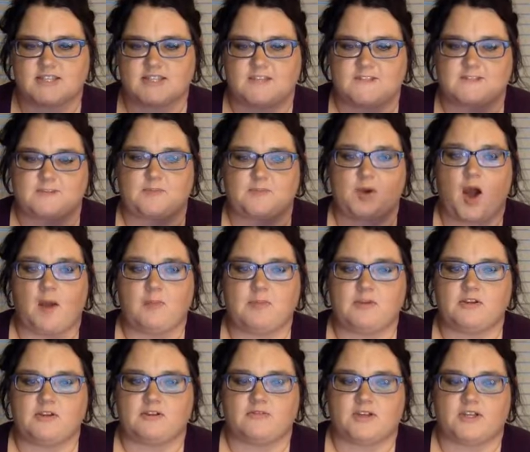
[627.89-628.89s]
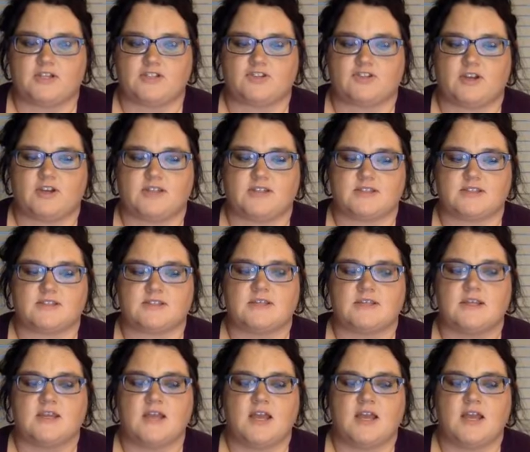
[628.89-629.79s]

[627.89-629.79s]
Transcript: lots of popular restaurants.